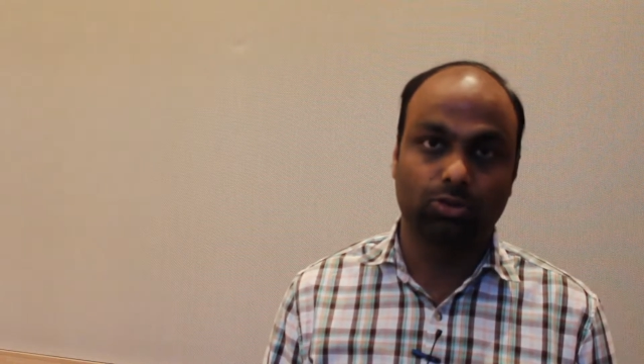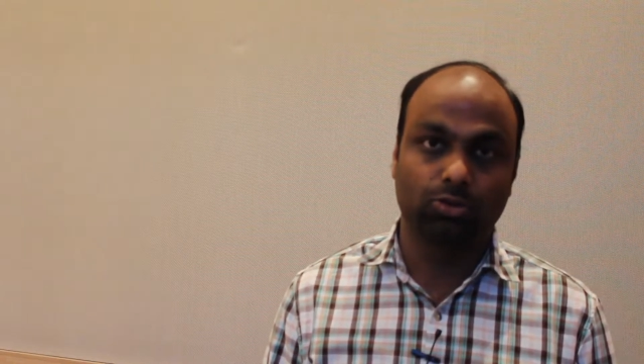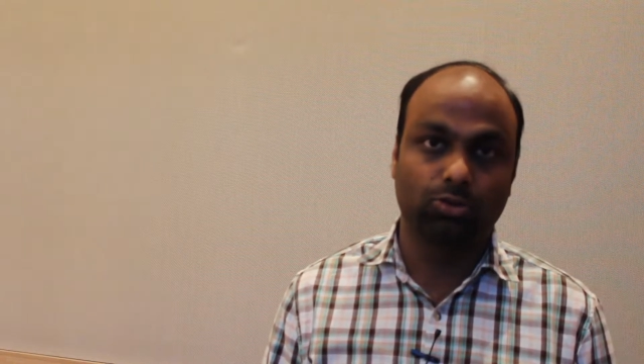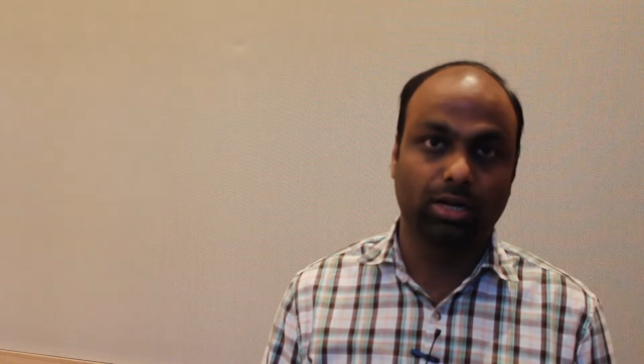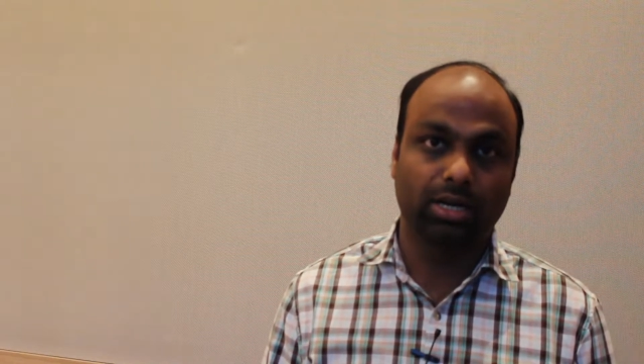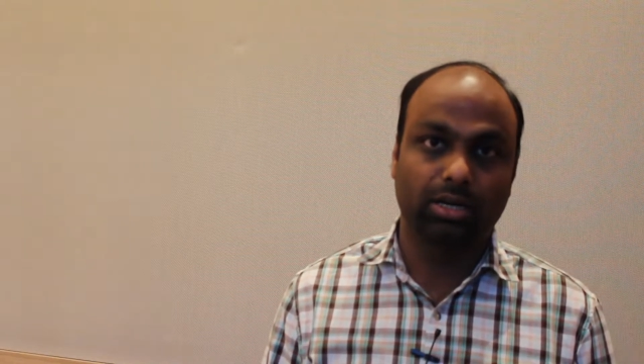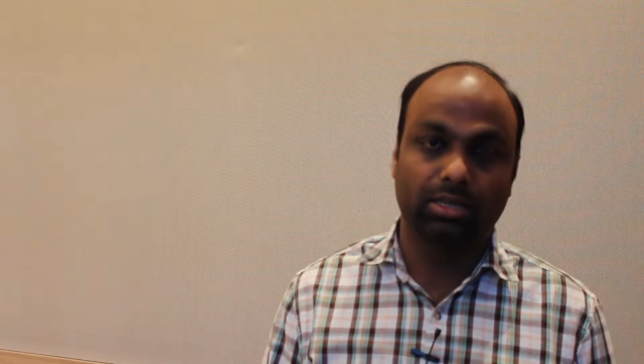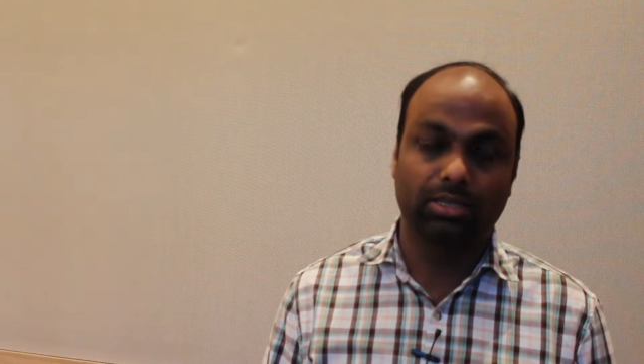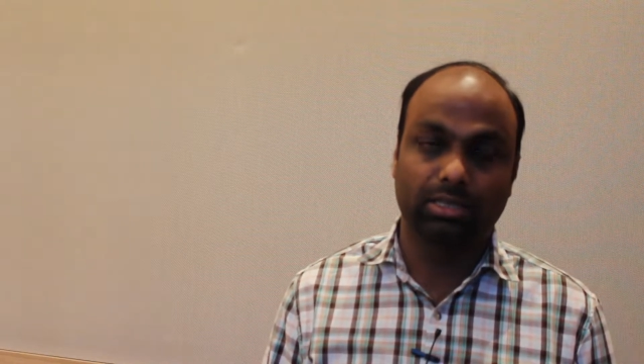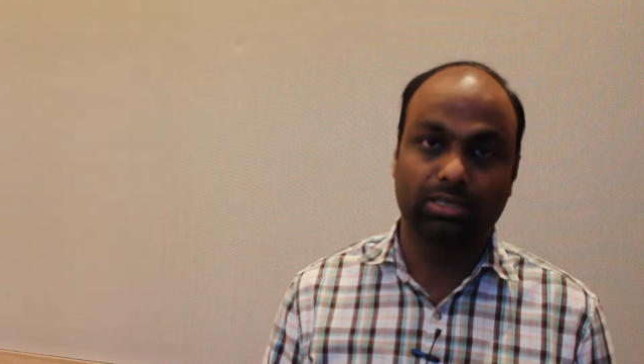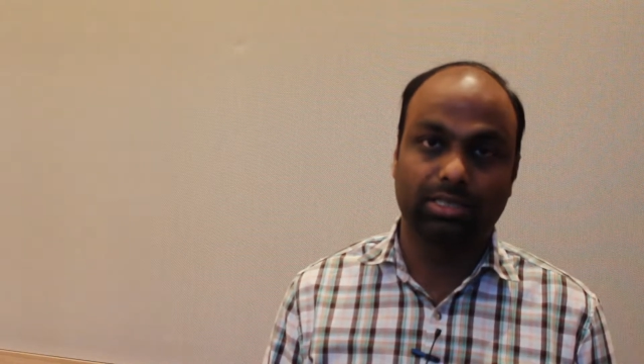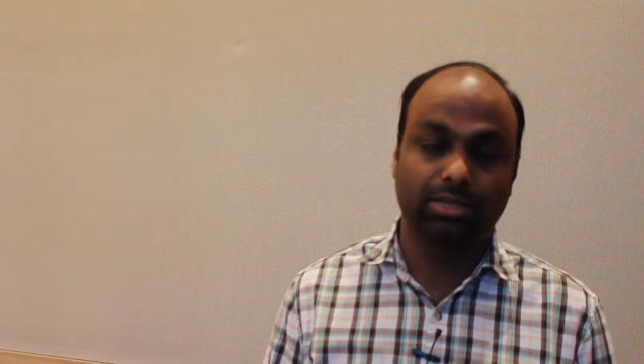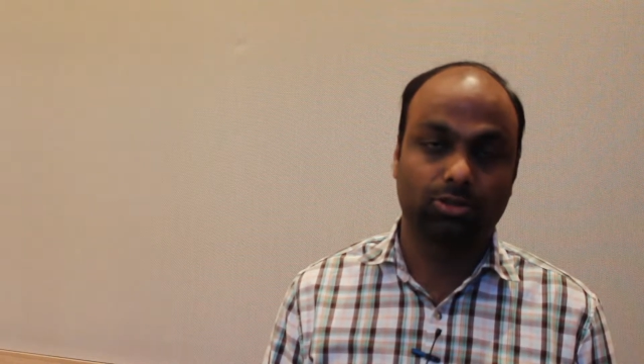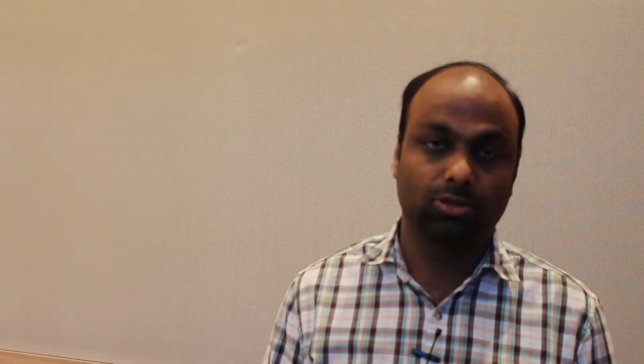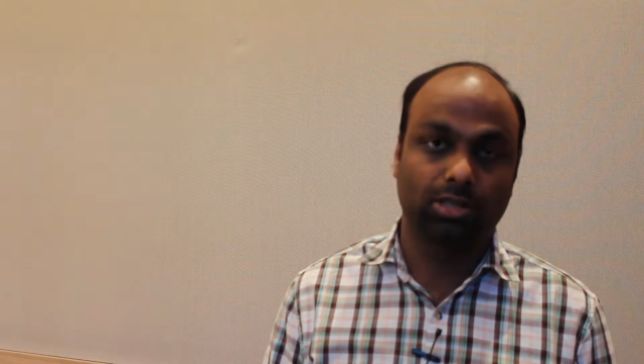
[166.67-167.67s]
to at
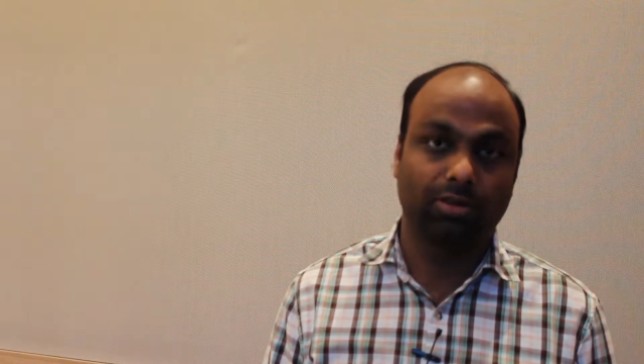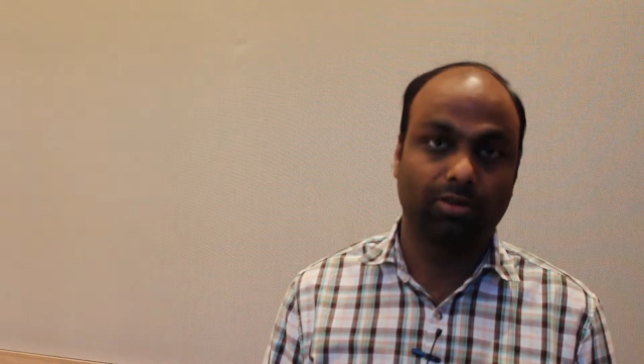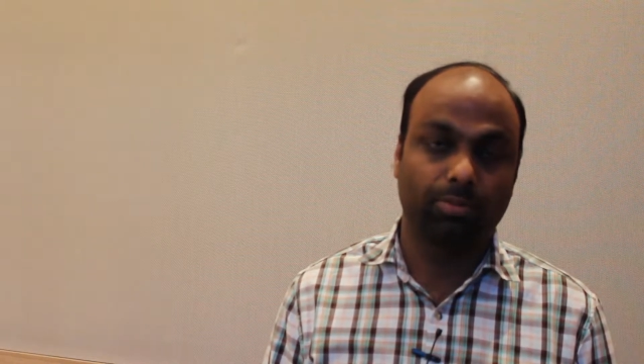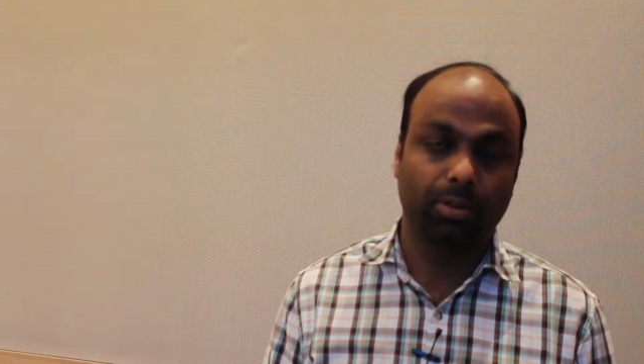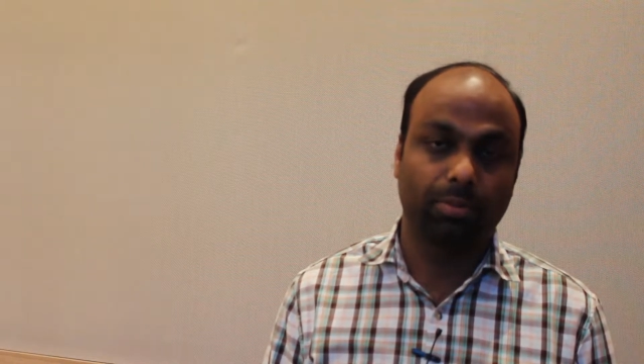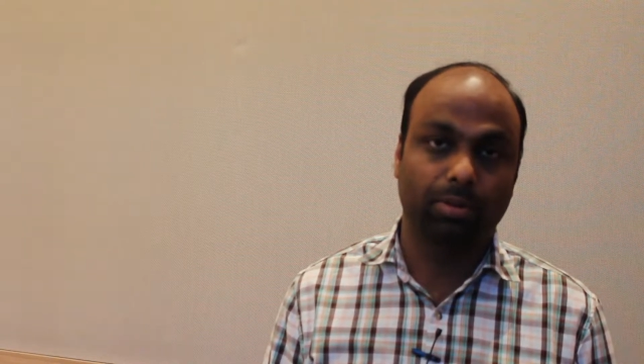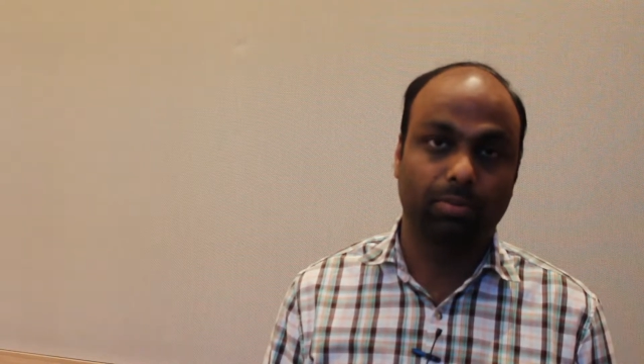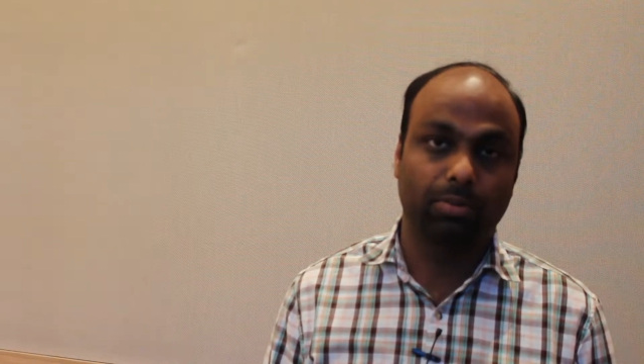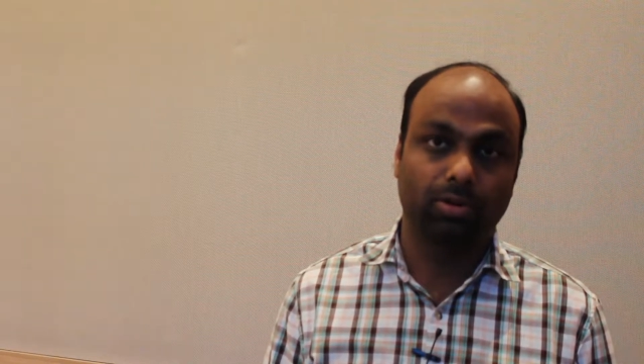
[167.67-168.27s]
least the CXO level people